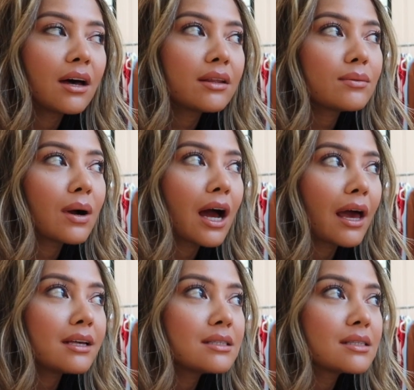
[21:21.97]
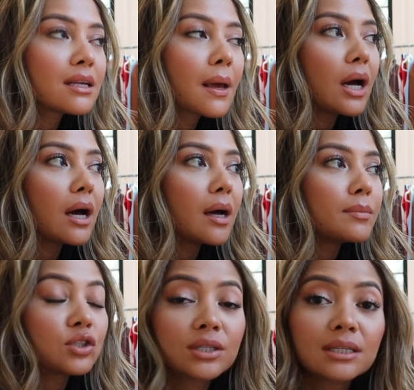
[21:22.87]
Otherwise,
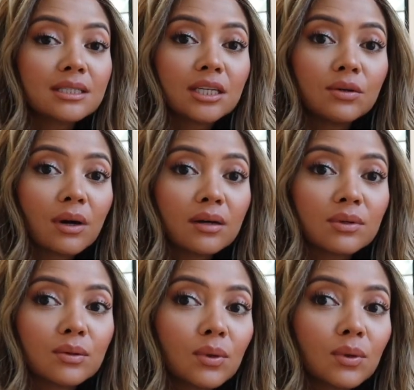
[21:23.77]
um, I'm just gonna continue on with the